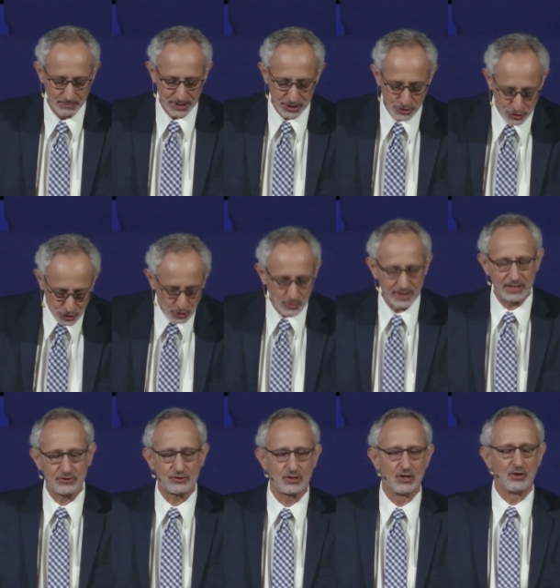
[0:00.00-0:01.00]
But in
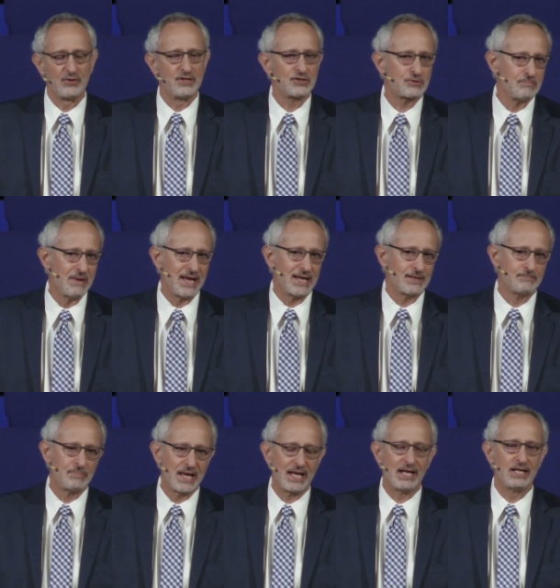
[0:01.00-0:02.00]
doing so, this
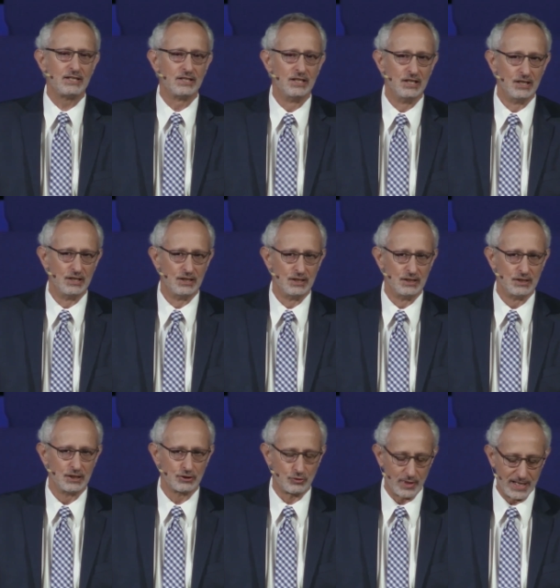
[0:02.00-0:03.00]
man paid
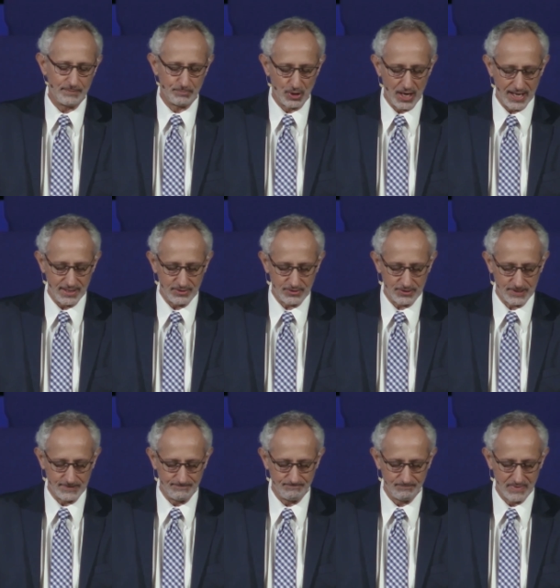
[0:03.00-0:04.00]
a great
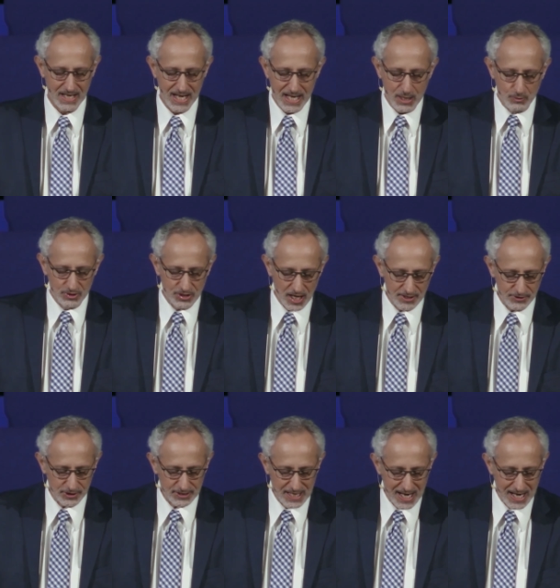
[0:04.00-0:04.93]
price. He was under